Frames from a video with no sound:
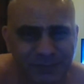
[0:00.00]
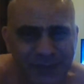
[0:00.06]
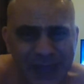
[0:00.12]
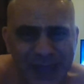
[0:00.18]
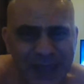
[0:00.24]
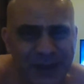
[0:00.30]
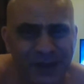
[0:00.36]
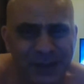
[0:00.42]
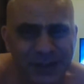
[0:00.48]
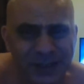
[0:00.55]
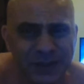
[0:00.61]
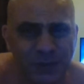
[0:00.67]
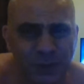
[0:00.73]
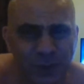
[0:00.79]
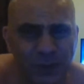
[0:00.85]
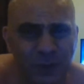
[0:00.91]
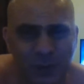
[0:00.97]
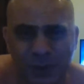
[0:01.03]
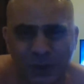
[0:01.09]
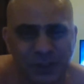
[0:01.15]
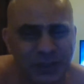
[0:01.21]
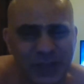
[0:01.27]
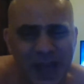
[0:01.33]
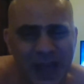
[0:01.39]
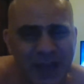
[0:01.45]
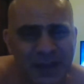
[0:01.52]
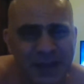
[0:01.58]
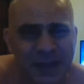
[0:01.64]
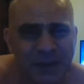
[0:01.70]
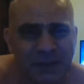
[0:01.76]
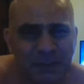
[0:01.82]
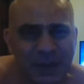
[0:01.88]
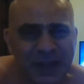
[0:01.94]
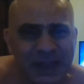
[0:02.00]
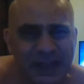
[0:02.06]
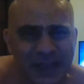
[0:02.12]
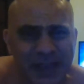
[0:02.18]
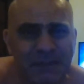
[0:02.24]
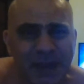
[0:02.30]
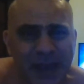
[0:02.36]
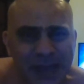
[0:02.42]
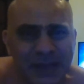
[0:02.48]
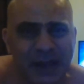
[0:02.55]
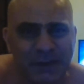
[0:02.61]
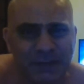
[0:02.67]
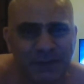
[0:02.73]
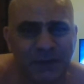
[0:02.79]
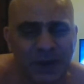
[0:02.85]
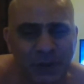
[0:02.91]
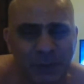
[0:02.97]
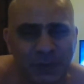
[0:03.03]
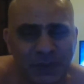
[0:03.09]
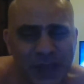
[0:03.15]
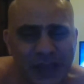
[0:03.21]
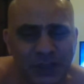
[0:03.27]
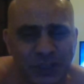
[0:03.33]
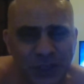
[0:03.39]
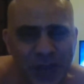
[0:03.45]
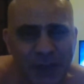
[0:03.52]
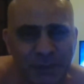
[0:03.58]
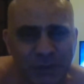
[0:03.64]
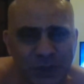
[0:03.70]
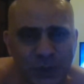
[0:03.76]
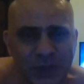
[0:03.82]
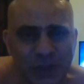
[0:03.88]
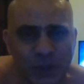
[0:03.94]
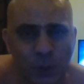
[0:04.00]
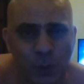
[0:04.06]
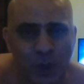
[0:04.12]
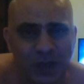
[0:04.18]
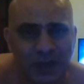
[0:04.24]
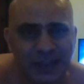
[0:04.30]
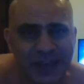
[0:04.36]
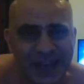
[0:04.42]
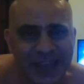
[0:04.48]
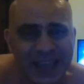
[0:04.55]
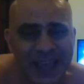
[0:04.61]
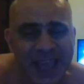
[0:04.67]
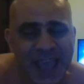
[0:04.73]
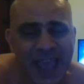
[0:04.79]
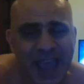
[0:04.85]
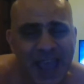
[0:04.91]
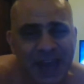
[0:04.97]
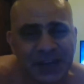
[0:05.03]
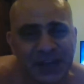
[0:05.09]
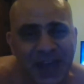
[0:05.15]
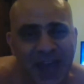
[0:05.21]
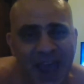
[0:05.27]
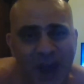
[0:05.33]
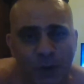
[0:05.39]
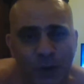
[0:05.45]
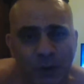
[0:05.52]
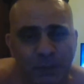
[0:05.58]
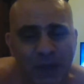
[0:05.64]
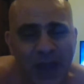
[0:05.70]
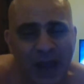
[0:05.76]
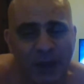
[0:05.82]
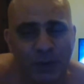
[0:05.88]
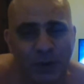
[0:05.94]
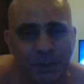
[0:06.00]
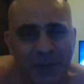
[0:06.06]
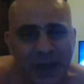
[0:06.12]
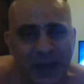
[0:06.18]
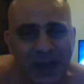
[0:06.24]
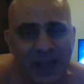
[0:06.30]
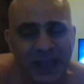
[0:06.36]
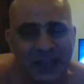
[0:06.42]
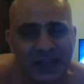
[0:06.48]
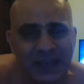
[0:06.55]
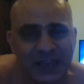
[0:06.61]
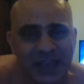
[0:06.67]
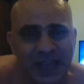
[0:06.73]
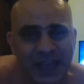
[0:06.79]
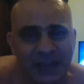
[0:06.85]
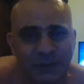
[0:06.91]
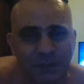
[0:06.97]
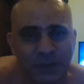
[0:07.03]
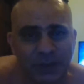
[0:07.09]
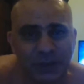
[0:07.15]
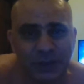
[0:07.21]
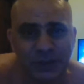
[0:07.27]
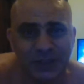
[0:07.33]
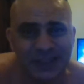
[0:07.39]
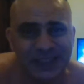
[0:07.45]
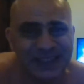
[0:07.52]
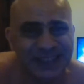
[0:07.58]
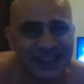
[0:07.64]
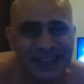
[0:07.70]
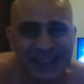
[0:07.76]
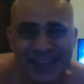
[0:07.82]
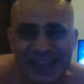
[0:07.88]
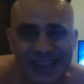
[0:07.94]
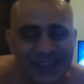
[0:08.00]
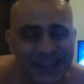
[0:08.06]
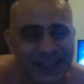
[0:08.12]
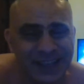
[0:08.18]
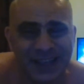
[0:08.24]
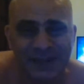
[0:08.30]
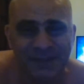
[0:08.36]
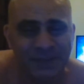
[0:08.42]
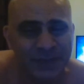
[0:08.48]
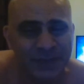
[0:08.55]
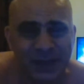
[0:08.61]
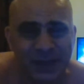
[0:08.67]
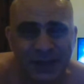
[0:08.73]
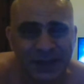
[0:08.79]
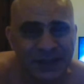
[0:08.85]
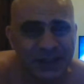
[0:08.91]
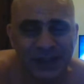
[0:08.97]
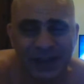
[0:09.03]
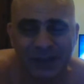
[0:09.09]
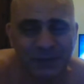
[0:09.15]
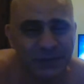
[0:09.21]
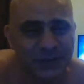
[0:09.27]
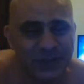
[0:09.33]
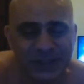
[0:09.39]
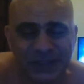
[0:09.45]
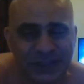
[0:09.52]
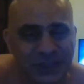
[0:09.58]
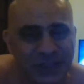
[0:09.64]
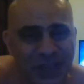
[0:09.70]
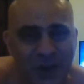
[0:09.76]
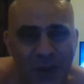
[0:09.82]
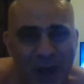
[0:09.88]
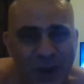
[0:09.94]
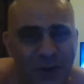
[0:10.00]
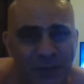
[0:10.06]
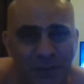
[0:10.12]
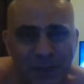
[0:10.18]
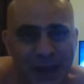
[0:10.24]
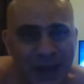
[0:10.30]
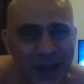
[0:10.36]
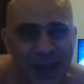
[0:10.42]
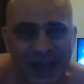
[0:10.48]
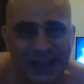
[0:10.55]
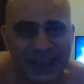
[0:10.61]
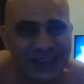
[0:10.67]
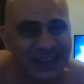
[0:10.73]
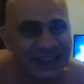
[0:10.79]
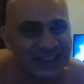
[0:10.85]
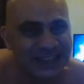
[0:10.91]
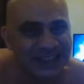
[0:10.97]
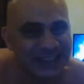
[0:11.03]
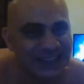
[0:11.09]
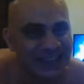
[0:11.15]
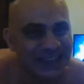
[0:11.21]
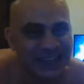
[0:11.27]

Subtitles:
And I didn't want to watch that. But they made up for it with that chat between Yawande and Arabella in the end. But you can see that, you know, this girl Arabella is,